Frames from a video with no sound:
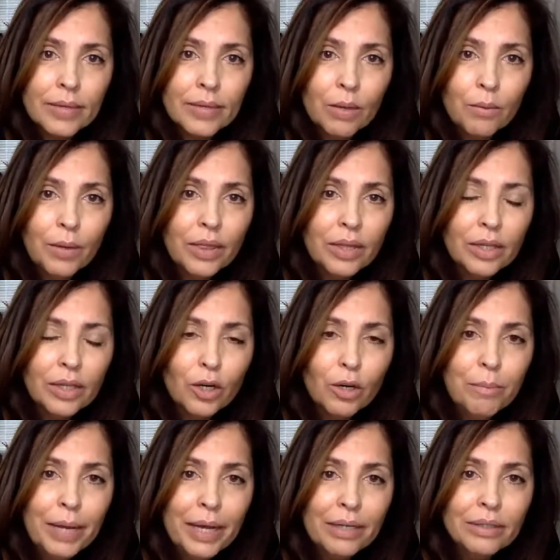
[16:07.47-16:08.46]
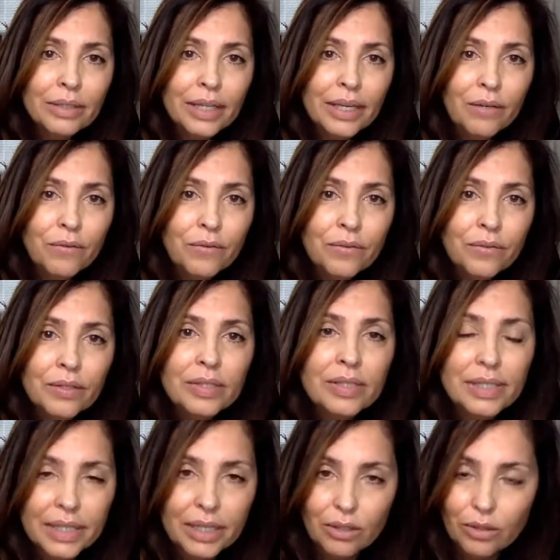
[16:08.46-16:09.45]
with a little metal leaf
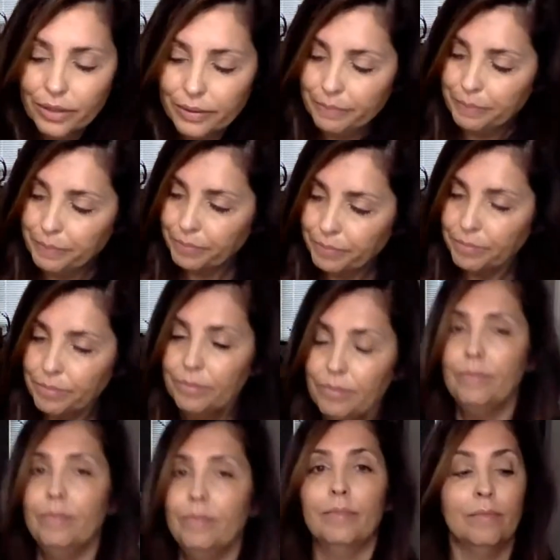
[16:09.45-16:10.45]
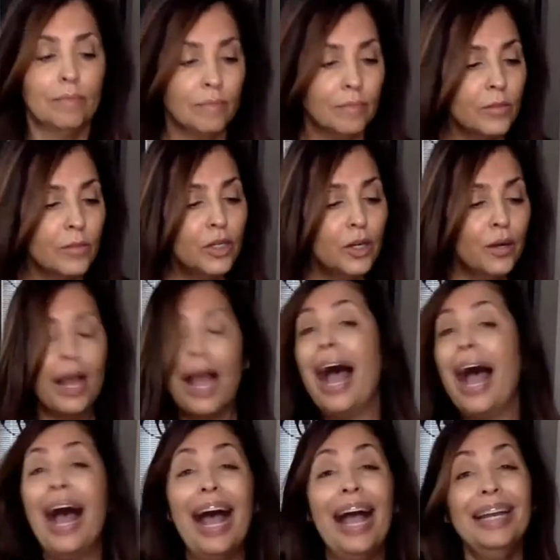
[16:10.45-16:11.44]
sealer.
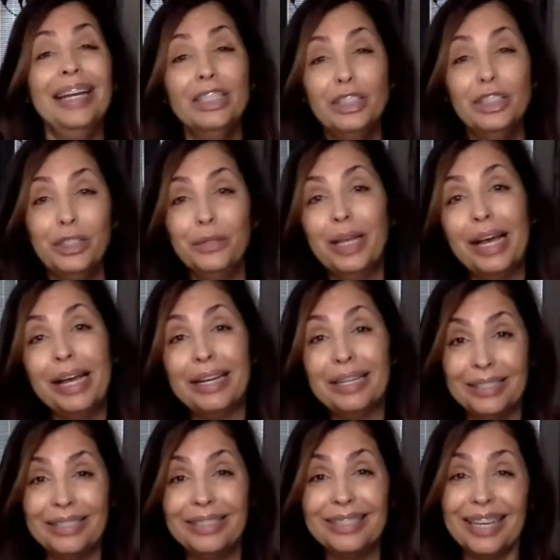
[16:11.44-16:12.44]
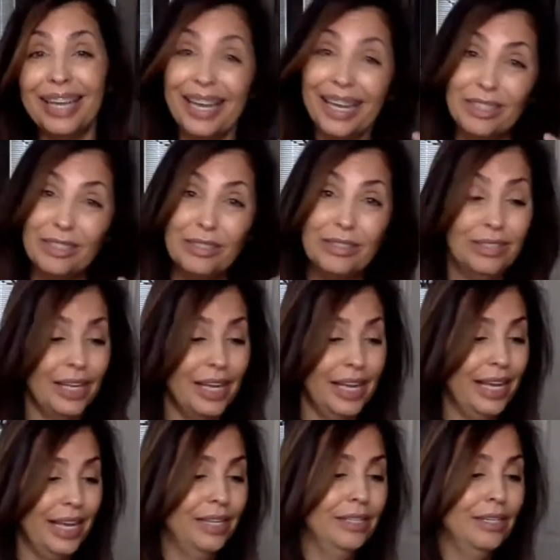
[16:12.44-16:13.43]
I didn't do that because this is a candle,
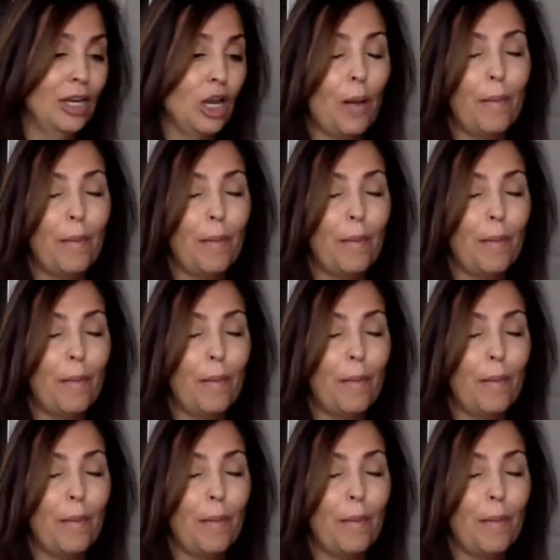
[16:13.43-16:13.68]
and